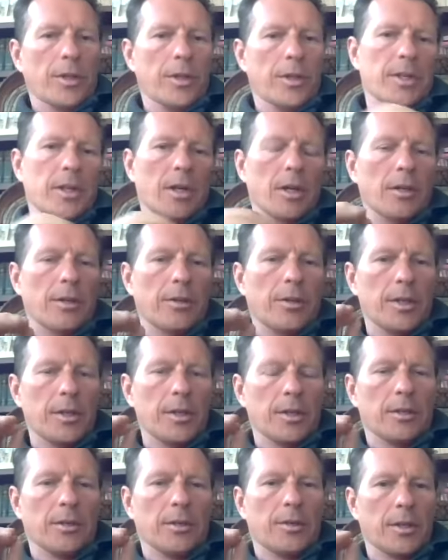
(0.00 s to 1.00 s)
are
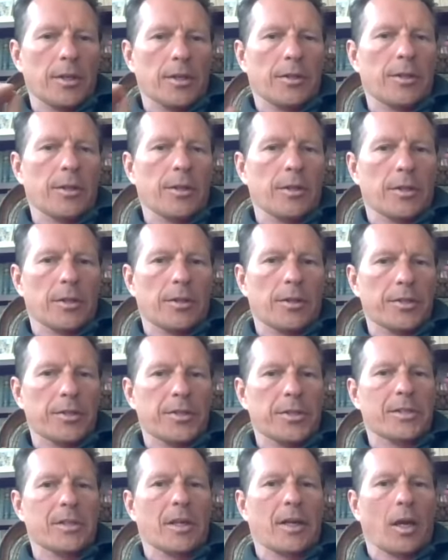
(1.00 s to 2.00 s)
this
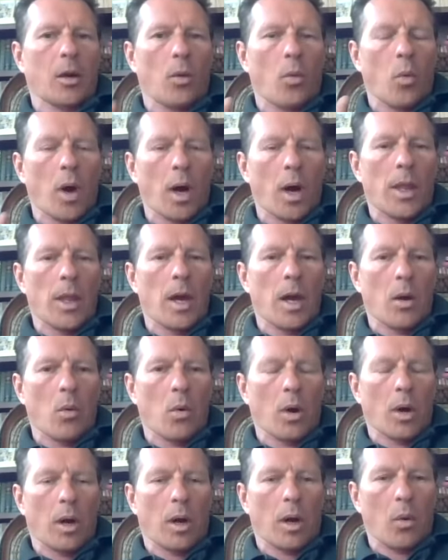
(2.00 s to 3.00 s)
is like a one
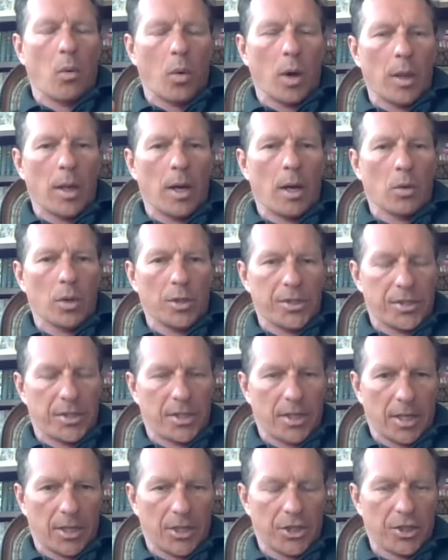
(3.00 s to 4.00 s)
hour one hour
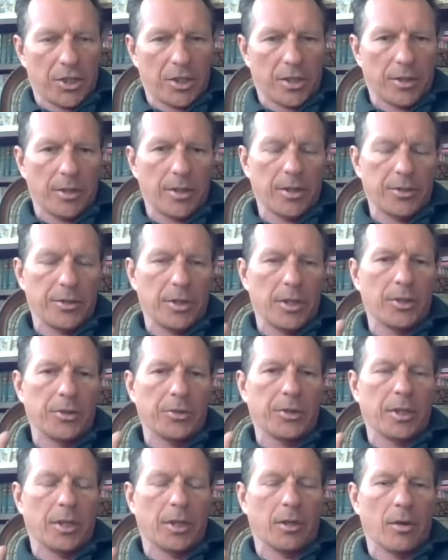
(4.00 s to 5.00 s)
session this
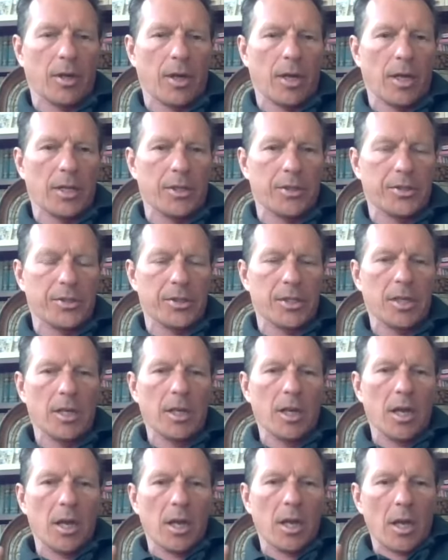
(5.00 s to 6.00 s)
integrates
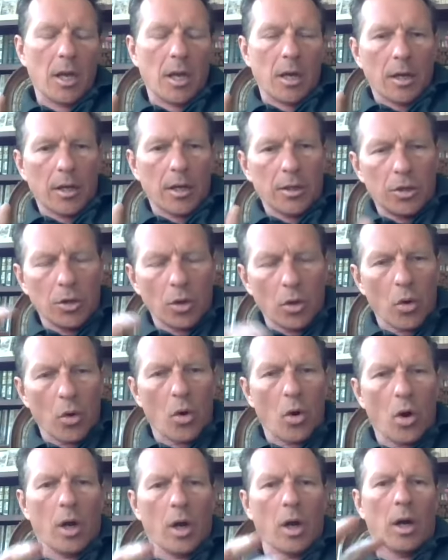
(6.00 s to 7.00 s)
a
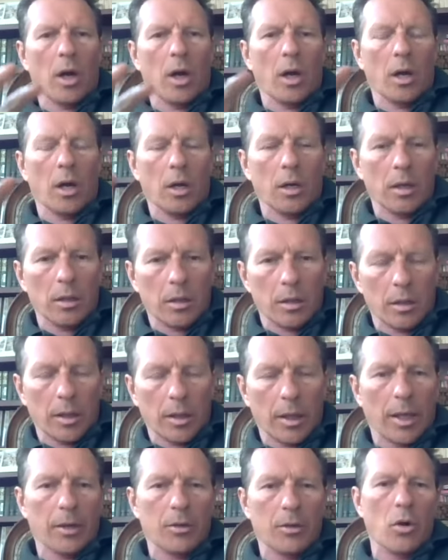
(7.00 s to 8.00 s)
yoga,
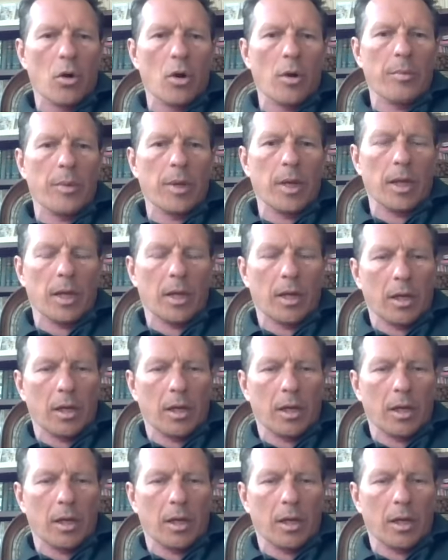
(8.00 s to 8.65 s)
aerobic,